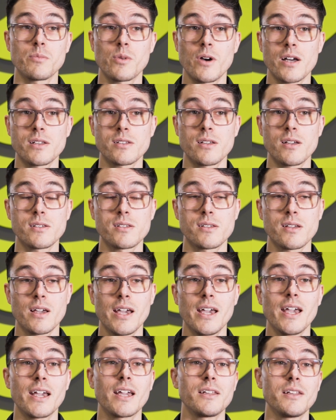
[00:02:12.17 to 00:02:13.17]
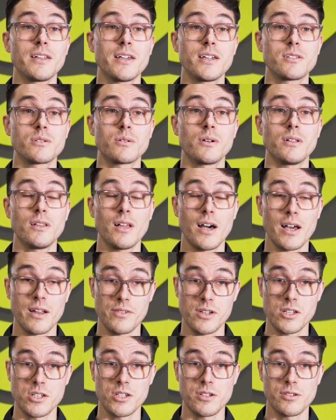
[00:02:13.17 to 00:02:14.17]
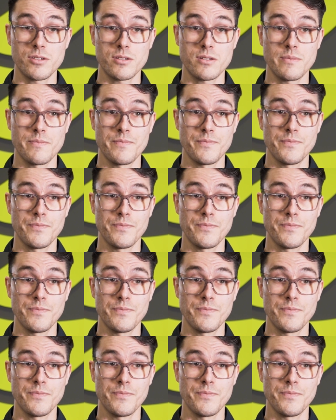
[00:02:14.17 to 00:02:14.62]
process, it can lead to a lot of issues.